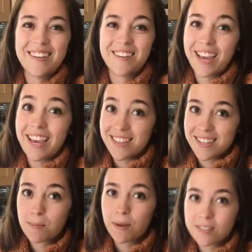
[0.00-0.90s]
Okay,
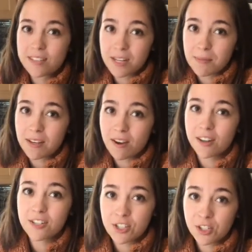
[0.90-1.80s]
this part's going to be
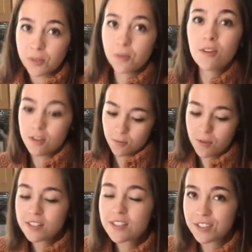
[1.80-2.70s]
hard too.
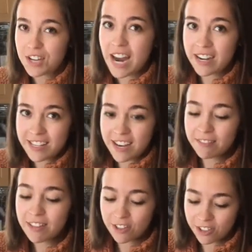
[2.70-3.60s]
Once they're out of the
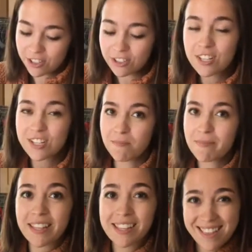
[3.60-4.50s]
oven, they're going to look
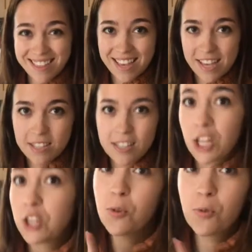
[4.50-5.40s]
something like this,
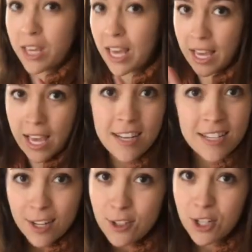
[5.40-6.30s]
and you can't
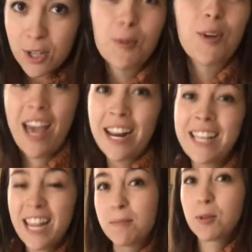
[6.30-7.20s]
touch them. You got to
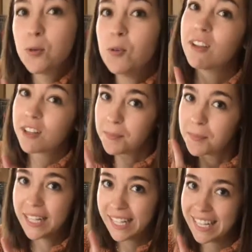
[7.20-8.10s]
let them cool
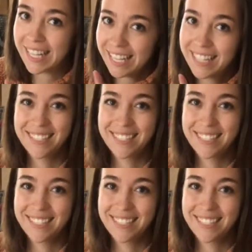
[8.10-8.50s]
completely.